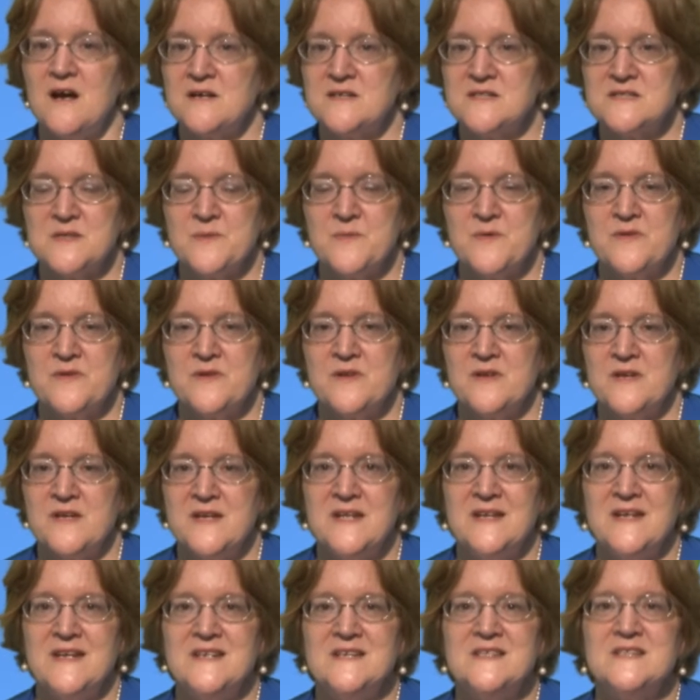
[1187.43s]
some of the
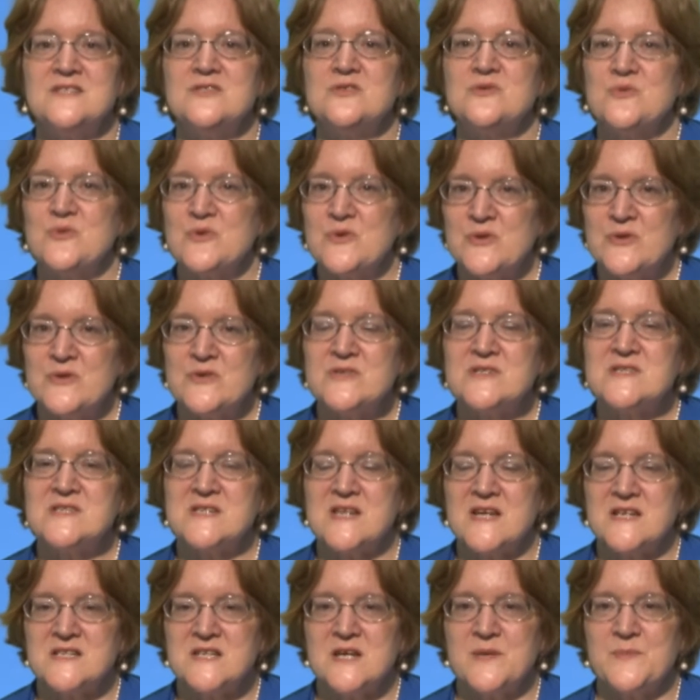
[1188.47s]
eating disorders,
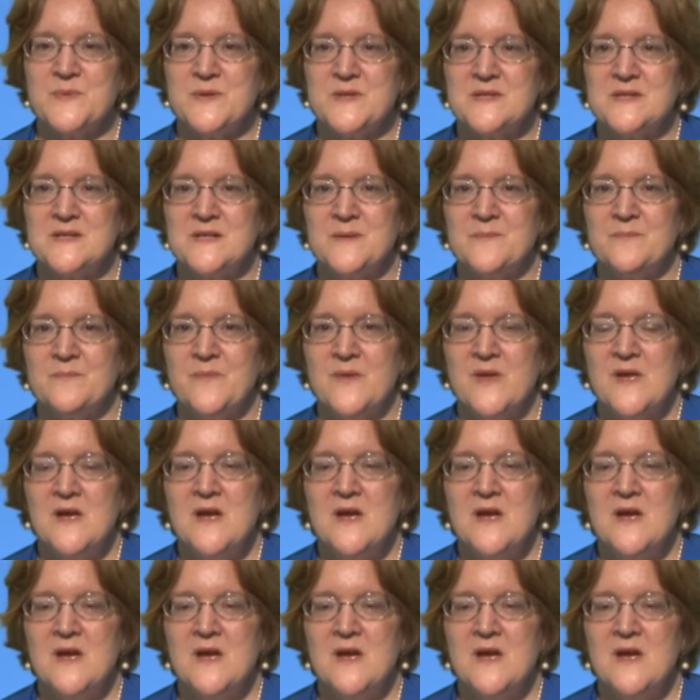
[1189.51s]
that type of thing.